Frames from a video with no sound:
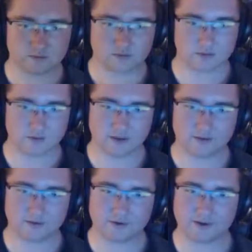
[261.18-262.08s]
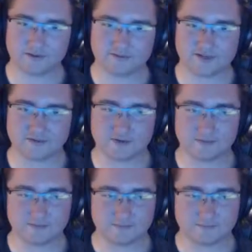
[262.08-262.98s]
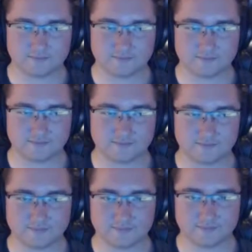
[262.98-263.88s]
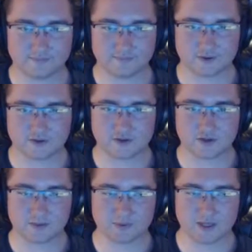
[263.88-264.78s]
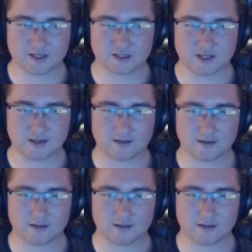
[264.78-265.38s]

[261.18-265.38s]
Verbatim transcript: Okay, okay, saved it. Like, dude, you gotta put the hashtag.